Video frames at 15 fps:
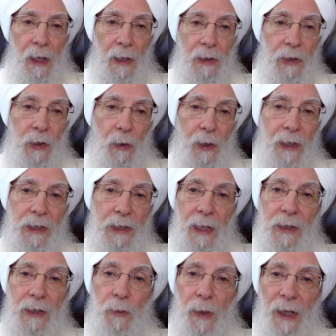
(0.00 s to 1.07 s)
So
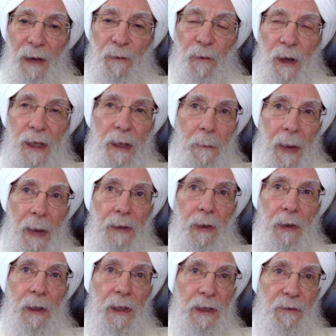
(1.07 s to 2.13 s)
it's really
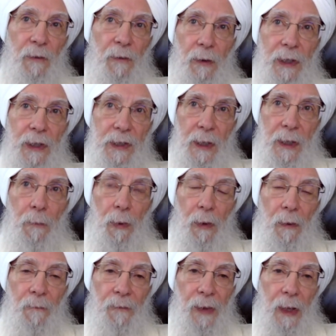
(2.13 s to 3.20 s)
fundamental, and it's very simple.
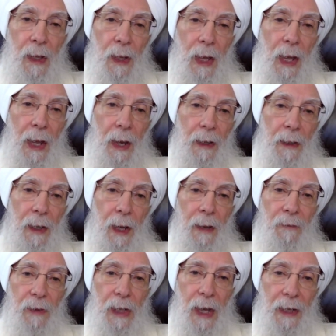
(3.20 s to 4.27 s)

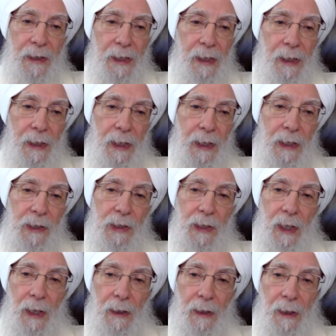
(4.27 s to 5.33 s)
And the idea is
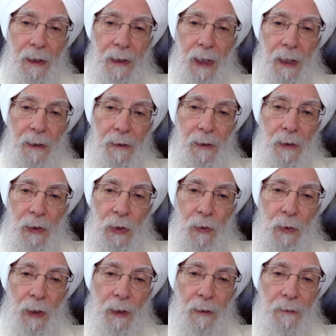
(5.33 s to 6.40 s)
that
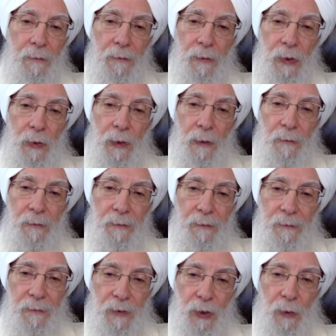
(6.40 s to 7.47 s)
you
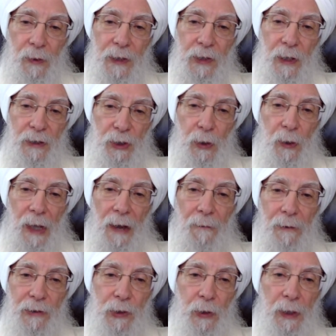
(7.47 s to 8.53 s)
can do this on 2
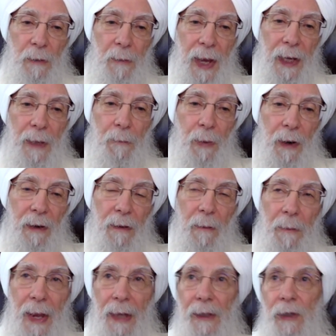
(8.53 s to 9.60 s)
levels. You can make it part of the
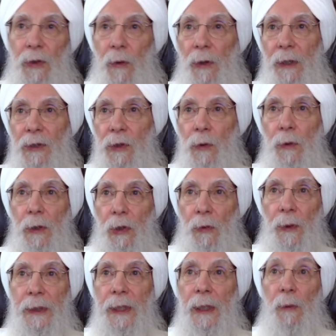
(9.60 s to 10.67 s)
mandatory school
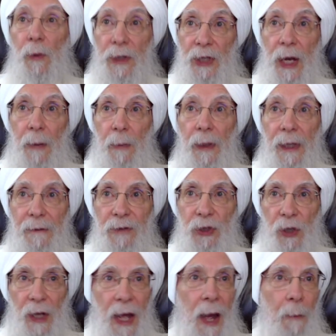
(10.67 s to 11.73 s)
curriculum, which I believe
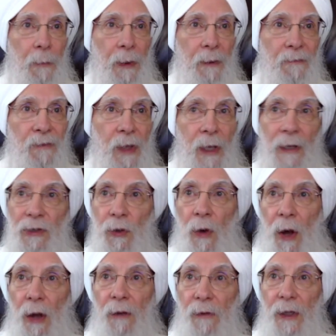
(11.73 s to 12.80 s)
should happen. So
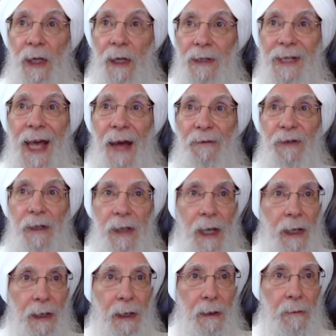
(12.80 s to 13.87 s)
all of the kids have to
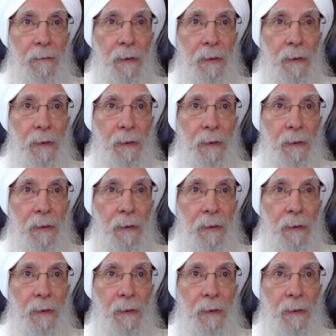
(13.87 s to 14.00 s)
take it.